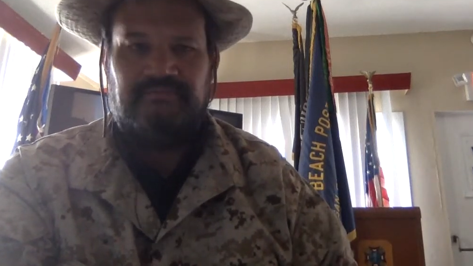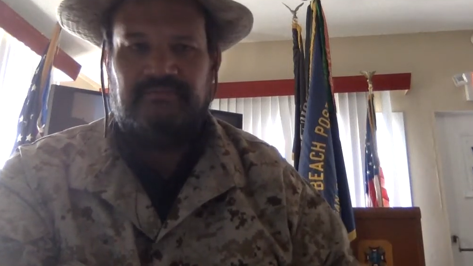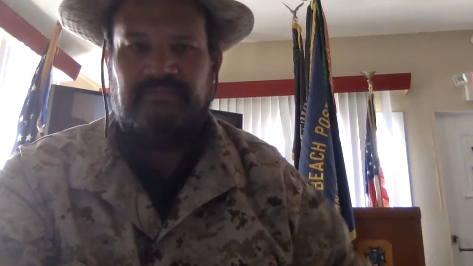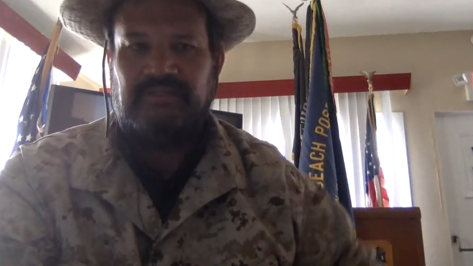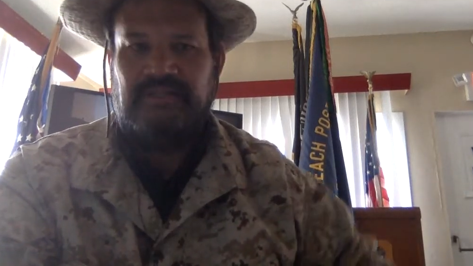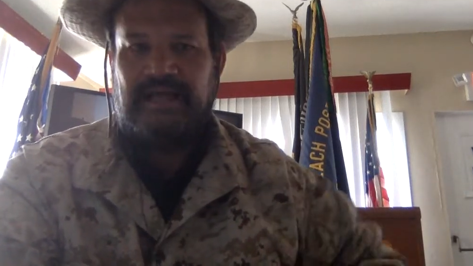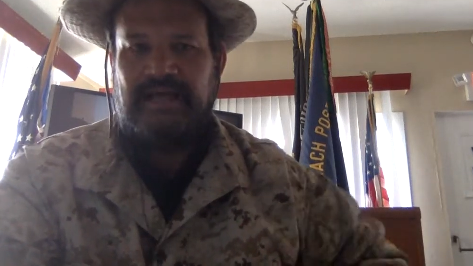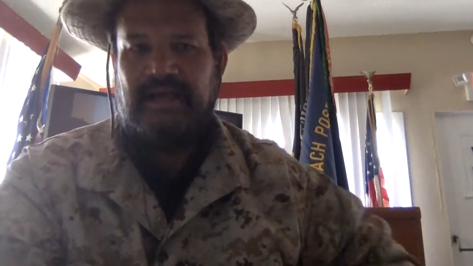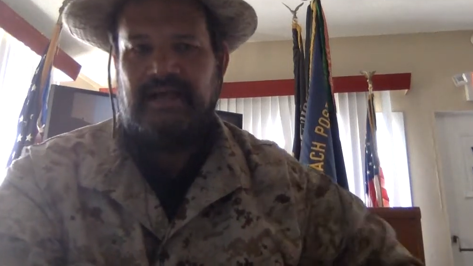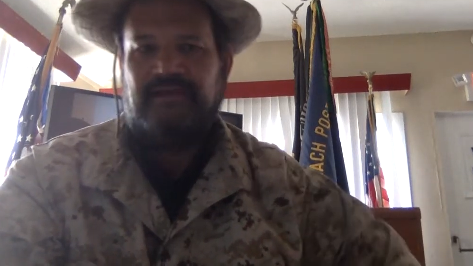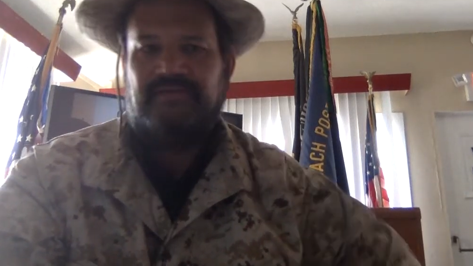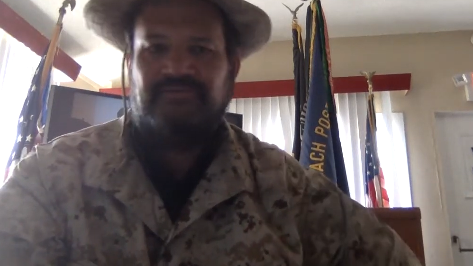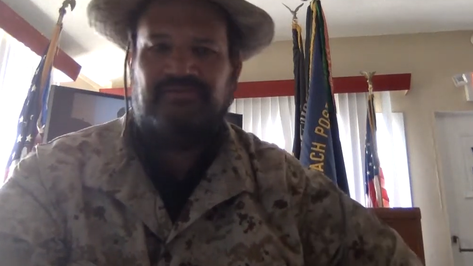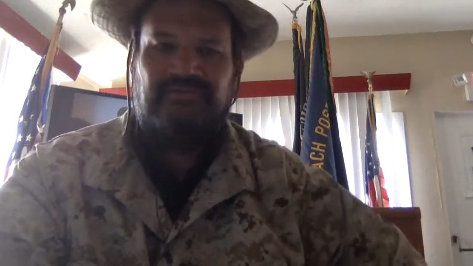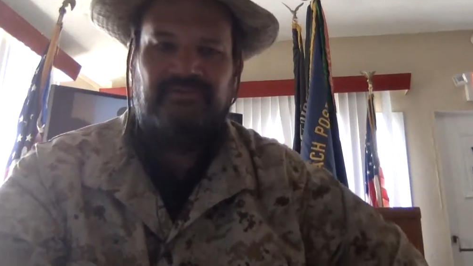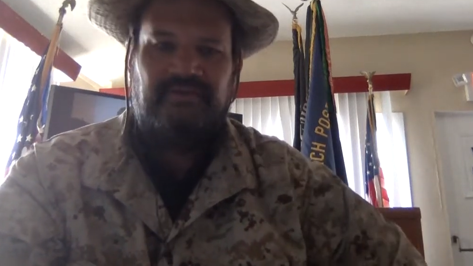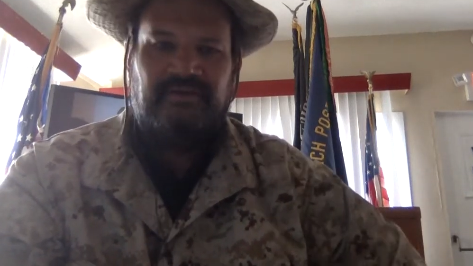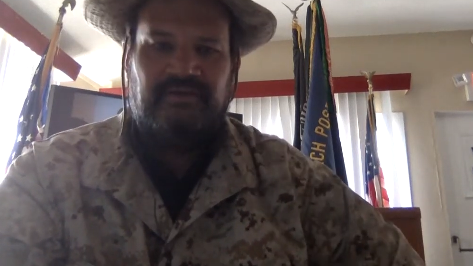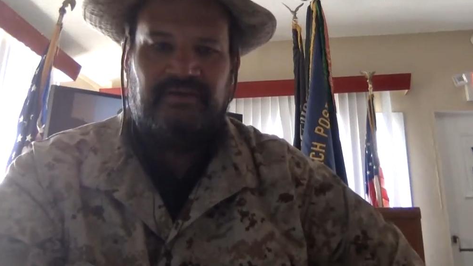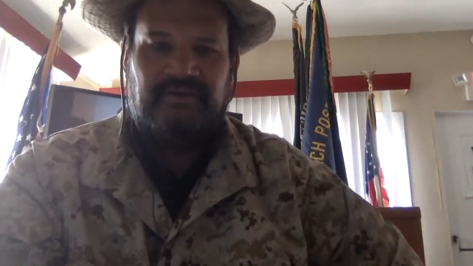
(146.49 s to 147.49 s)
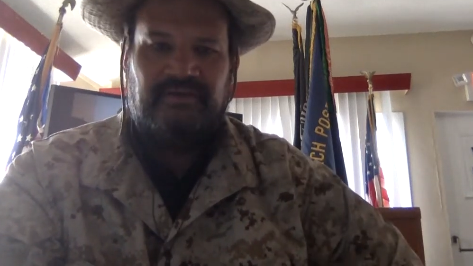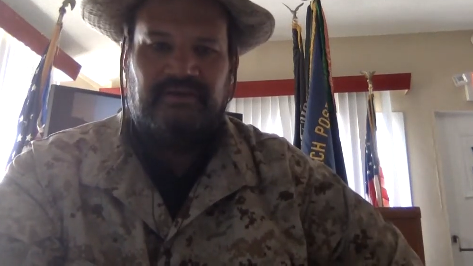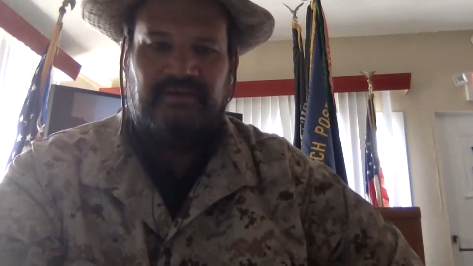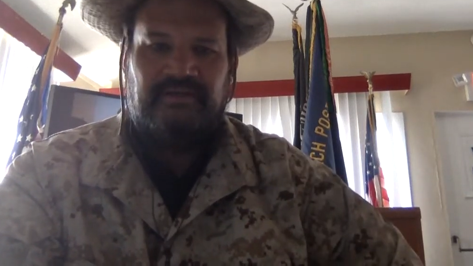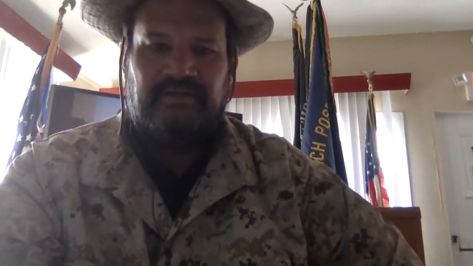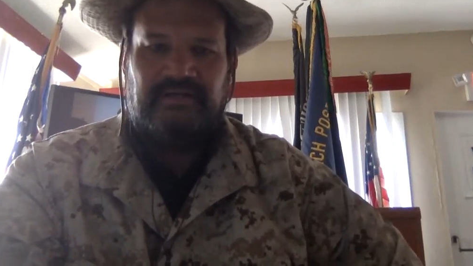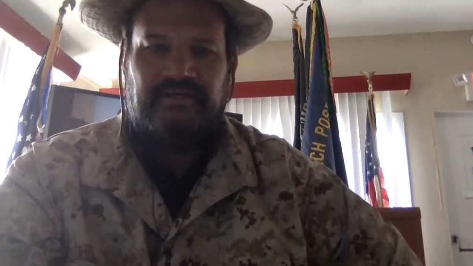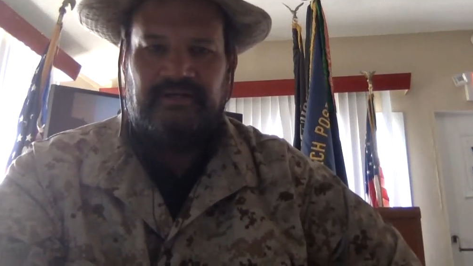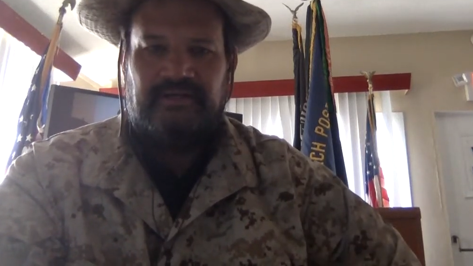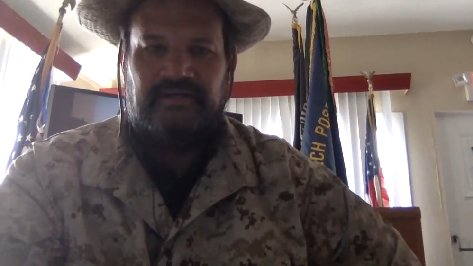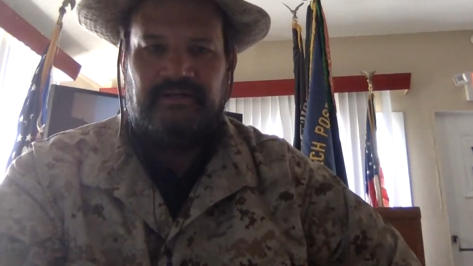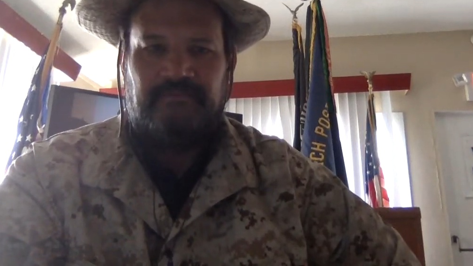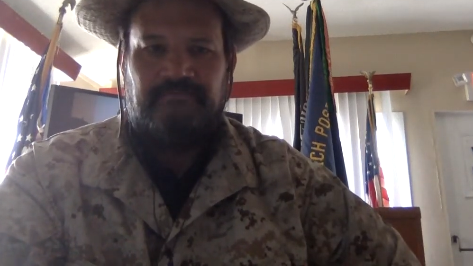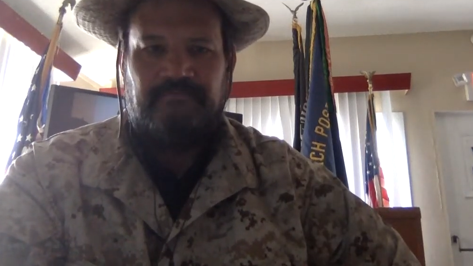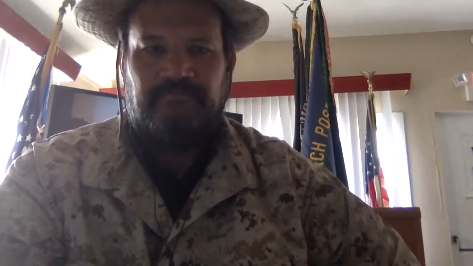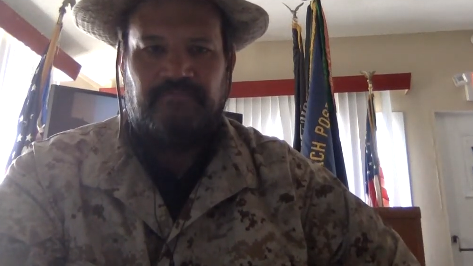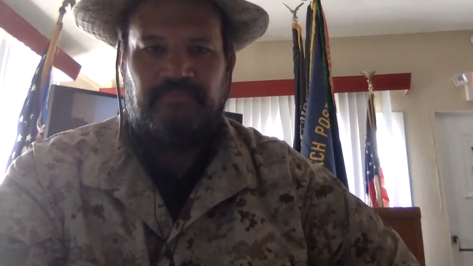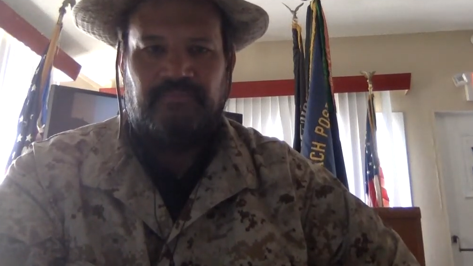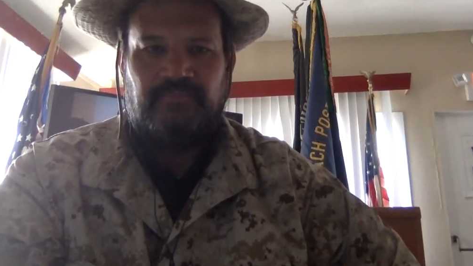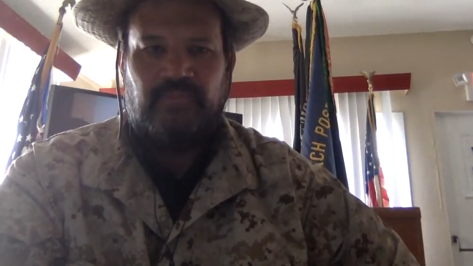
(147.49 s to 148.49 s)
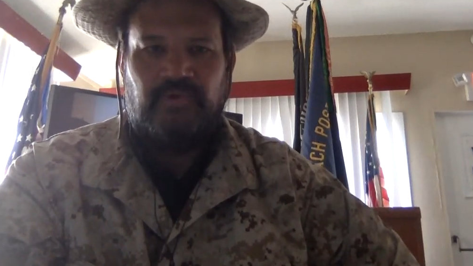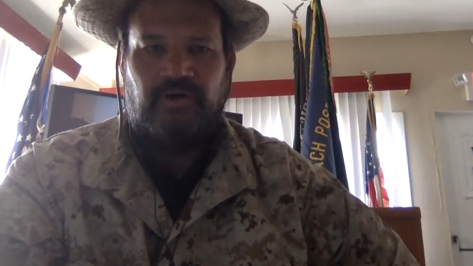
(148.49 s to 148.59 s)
class on